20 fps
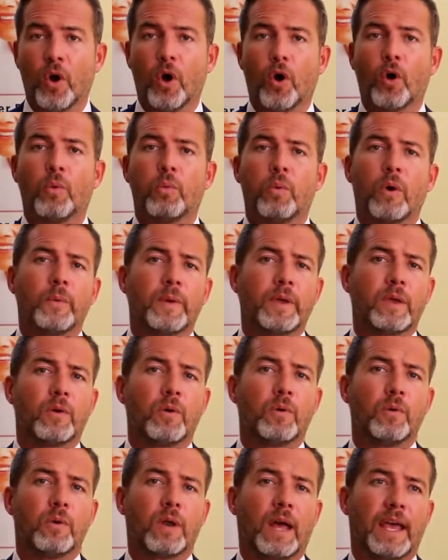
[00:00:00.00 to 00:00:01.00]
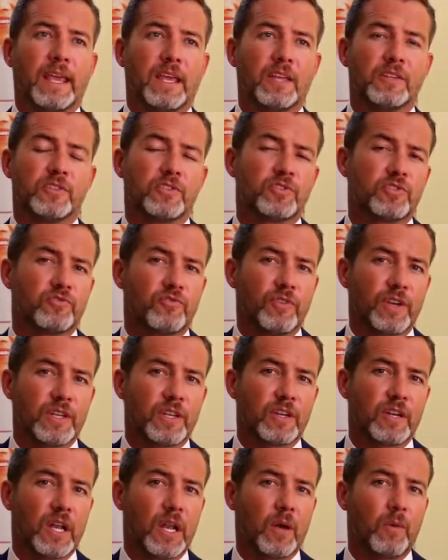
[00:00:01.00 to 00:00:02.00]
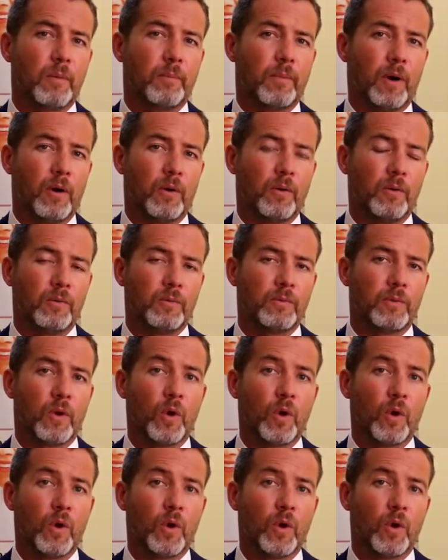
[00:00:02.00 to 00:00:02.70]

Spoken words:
or what we call a constricted lower pole